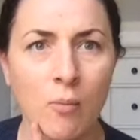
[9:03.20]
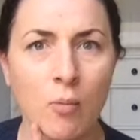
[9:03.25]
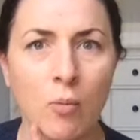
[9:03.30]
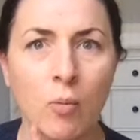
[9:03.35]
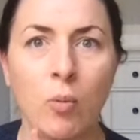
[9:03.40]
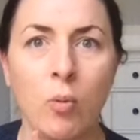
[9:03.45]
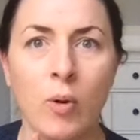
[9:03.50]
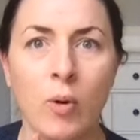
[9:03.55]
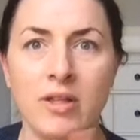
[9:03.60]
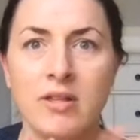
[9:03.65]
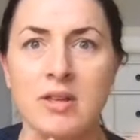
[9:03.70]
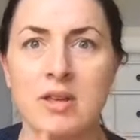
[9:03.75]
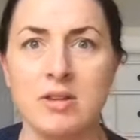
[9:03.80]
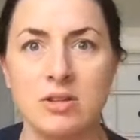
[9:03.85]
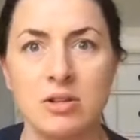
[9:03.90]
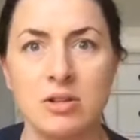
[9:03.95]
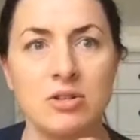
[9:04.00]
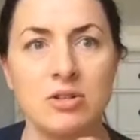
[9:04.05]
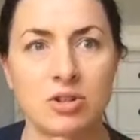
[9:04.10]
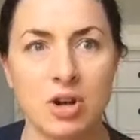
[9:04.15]
with
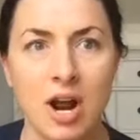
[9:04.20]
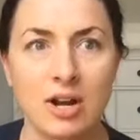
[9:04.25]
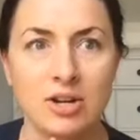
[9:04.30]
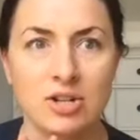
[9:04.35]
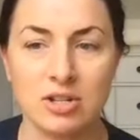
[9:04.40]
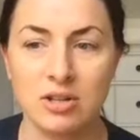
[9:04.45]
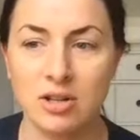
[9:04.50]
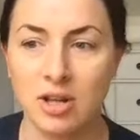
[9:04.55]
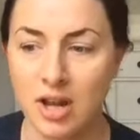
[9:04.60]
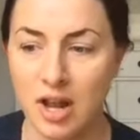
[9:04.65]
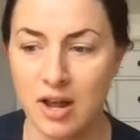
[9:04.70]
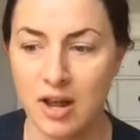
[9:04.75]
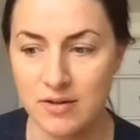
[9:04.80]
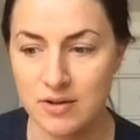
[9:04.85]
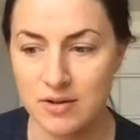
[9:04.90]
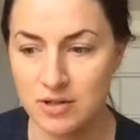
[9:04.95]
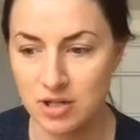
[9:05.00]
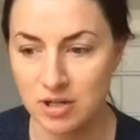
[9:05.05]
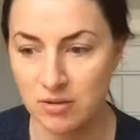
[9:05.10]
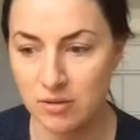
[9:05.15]
each contraction, like as
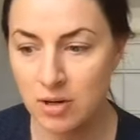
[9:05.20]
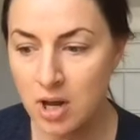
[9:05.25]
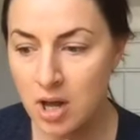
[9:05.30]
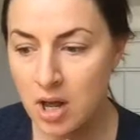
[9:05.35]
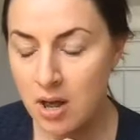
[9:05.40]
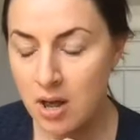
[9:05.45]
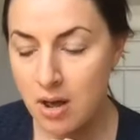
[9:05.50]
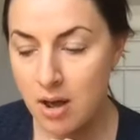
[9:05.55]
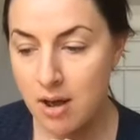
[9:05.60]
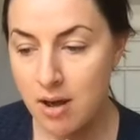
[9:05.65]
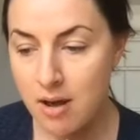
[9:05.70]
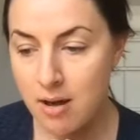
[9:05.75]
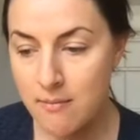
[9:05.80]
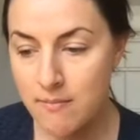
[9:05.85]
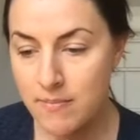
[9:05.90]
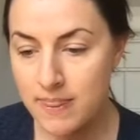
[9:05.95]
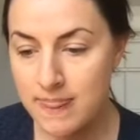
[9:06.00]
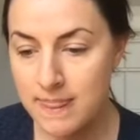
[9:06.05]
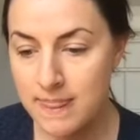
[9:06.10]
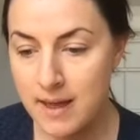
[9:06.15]
you do.
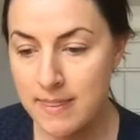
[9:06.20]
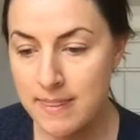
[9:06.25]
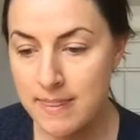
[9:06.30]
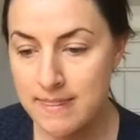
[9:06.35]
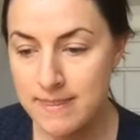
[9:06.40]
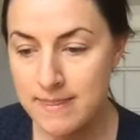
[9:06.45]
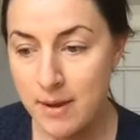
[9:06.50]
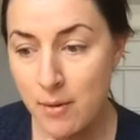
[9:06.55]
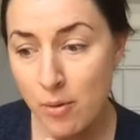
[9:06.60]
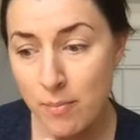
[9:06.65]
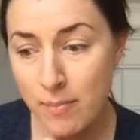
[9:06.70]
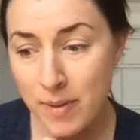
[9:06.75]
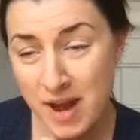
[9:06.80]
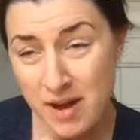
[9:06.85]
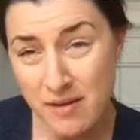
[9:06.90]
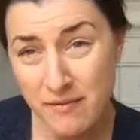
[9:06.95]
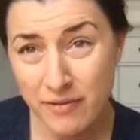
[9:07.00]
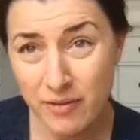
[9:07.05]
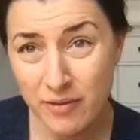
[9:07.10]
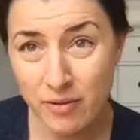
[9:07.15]
And they were
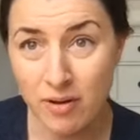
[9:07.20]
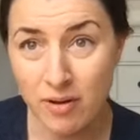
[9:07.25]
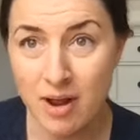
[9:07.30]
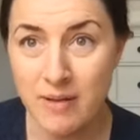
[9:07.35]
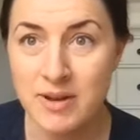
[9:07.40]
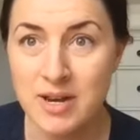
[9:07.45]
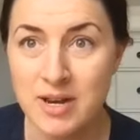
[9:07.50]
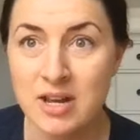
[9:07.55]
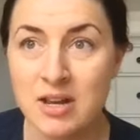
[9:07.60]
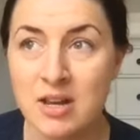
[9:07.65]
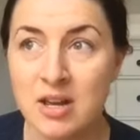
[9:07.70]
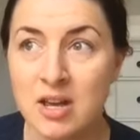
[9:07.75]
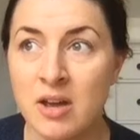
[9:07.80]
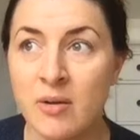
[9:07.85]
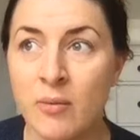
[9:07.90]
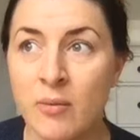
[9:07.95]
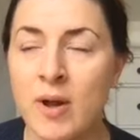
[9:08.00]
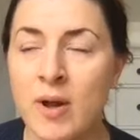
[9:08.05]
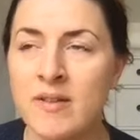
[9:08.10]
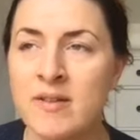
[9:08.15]
painful. I mean,
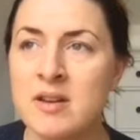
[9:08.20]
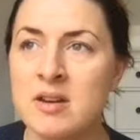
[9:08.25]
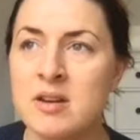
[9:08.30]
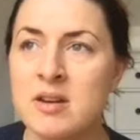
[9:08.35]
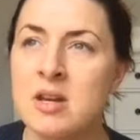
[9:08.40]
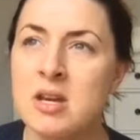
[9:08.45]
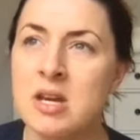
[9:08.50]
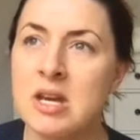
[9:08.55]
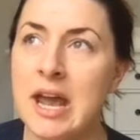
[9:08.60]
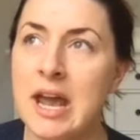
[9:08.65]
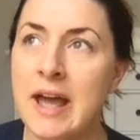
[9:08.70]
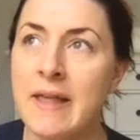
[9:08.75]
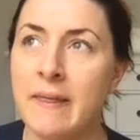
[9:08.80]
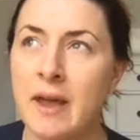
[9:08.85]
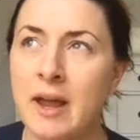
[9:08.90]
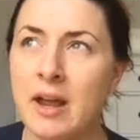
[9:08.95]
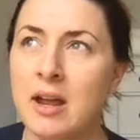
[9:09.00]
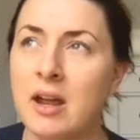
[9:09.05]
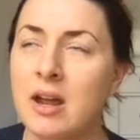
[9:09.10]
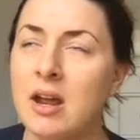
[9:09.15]
it wasn't, and
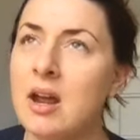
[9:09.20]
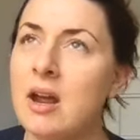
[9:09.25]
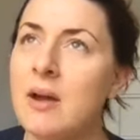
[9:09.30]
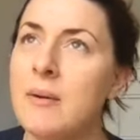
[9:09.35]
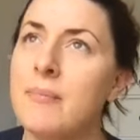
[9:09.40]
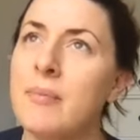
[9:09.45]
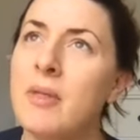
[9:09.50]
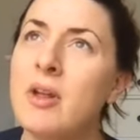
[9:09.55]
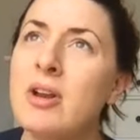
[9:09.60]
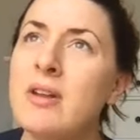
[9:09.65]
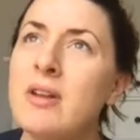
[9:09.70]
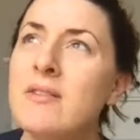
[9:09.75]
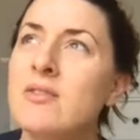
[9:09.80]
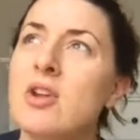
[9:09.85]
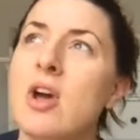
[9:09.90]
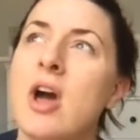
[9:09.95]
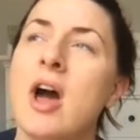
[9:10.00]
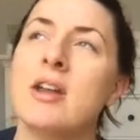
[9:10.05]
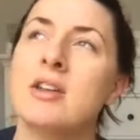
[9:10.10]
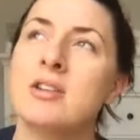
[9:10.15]
like, I don't even
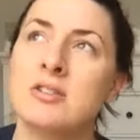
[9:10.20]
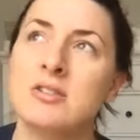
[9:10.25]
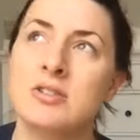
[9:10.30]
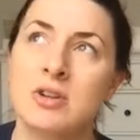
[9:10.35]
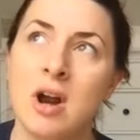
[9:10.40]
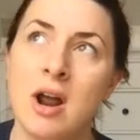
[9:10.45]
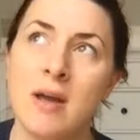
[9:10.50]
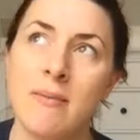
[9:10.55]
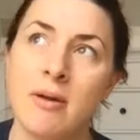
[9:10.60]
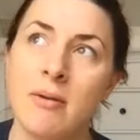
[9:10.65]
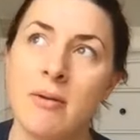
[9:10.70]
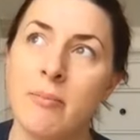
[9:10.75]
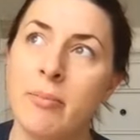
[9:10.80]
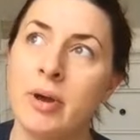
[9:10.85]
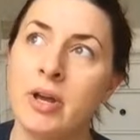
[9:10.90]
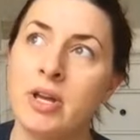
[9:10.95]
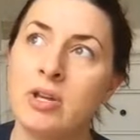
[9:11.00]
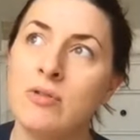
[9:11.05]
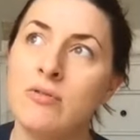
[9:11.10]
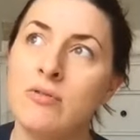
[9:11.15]
know how to describe it,
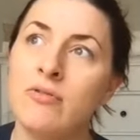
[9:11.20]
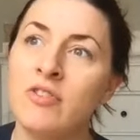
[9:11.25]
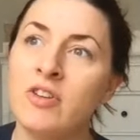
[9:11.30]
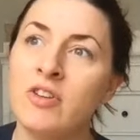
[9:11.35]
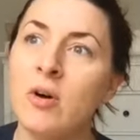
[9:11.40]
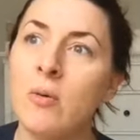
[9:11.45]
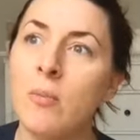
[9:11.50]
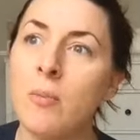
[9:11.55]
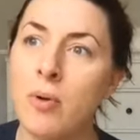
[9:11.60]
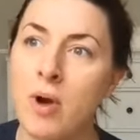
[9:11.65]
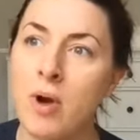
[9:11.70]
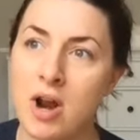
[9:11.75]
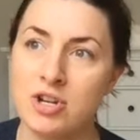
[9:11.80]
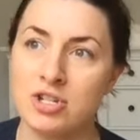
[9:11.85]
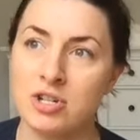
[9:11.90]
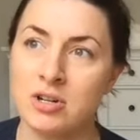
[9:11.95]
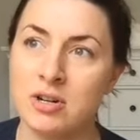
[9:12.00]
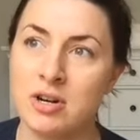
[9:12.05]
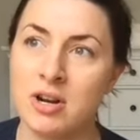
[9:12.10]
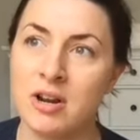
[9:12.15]
but you feel
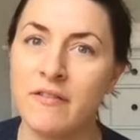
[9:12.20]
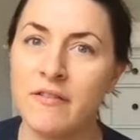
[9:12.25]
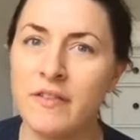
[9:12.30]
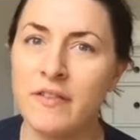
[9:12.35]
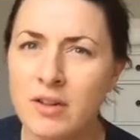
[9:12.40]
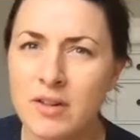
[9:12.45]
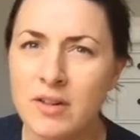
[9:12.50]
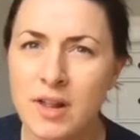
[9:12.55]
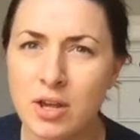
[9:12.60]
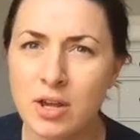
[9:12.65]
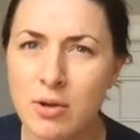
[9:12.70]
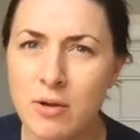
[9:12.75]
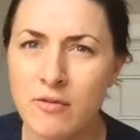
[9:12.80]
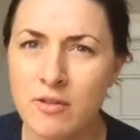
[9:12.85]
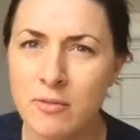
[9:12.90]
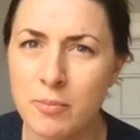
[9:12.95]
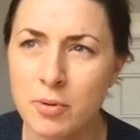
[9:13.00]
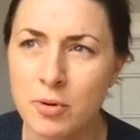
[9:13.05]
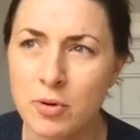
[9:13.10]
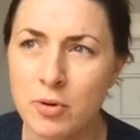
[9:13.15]
pressure. It feels like you have
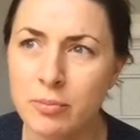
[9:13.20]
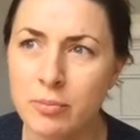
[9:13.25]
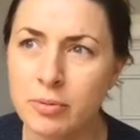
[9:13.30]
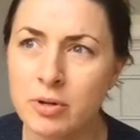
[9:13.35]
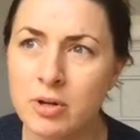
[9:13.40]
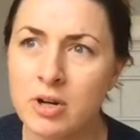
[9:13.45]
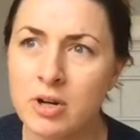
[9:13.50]
to poop,